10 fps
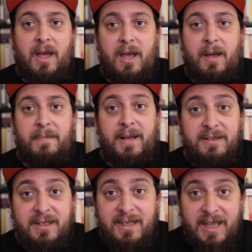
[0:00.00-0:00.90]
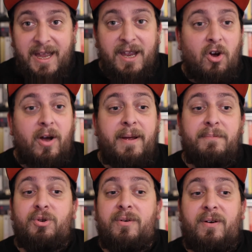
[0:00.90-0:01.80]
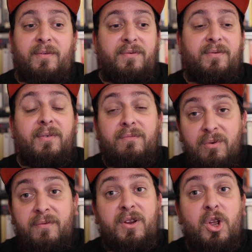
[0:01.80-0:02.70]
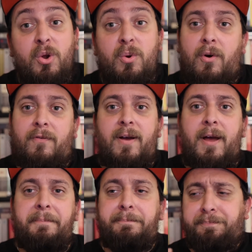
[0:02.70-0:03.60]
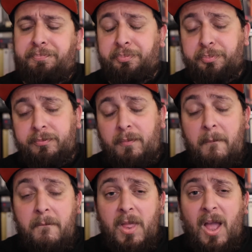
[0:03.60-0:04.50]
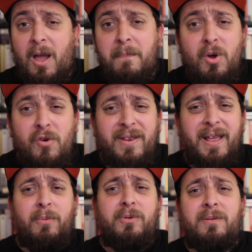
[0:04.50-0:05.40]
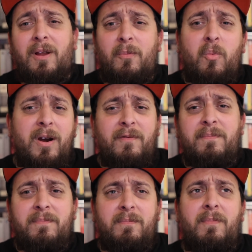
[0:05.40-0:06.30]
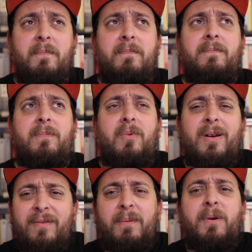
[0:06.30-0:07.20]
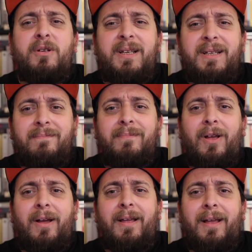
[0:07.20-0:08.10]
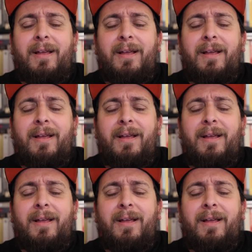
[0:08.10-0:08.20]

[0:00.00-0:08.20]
Now today I am doing a review of a movie that was like one of the most like